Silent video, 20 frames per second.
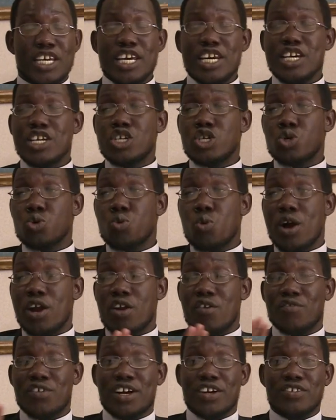each
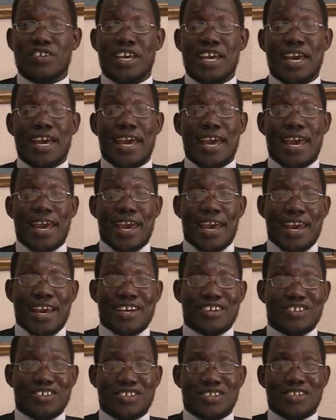one of us
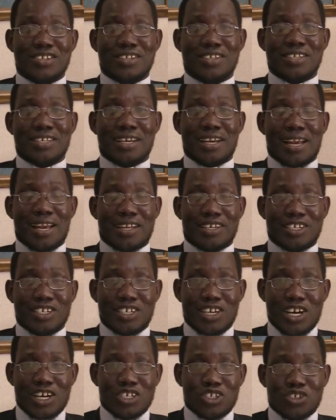has the
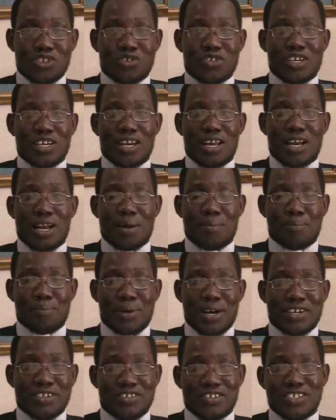natural
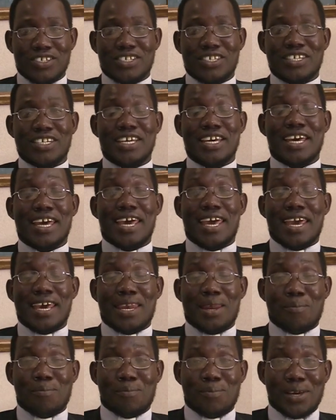capacity
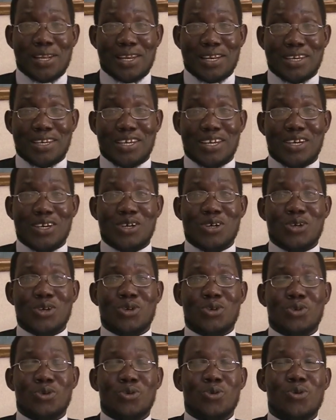and ability
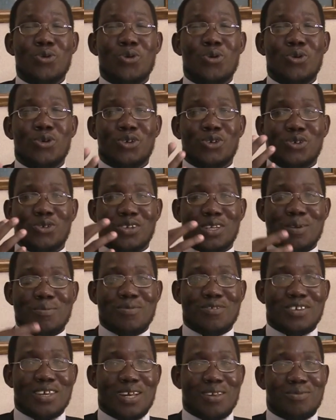to do good to
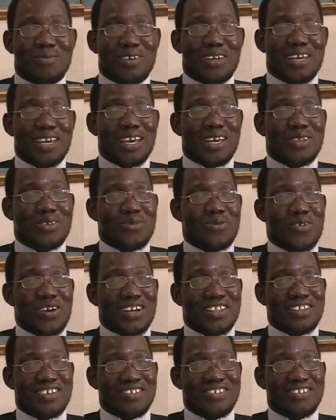themselves and to
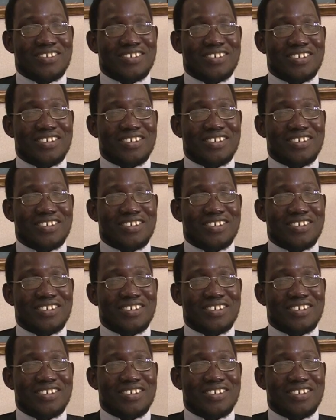others.